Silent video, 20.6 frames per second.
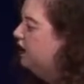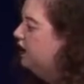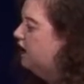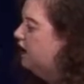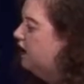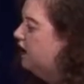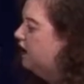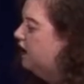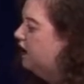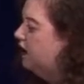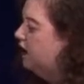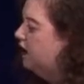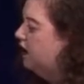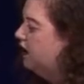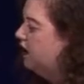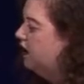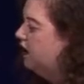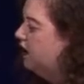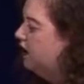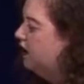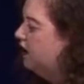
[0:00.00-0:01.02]

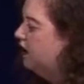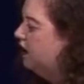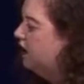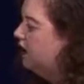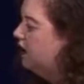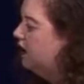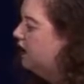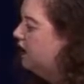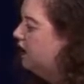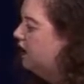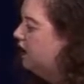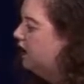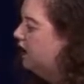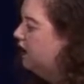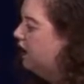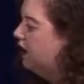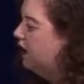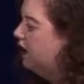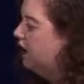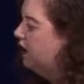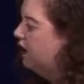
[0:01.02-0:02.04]

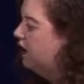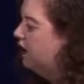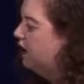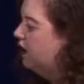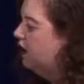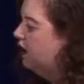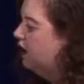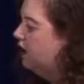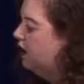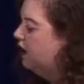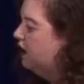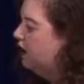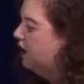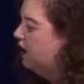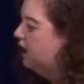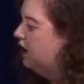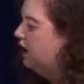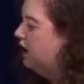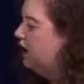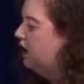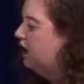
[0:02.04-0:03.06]
[no speech]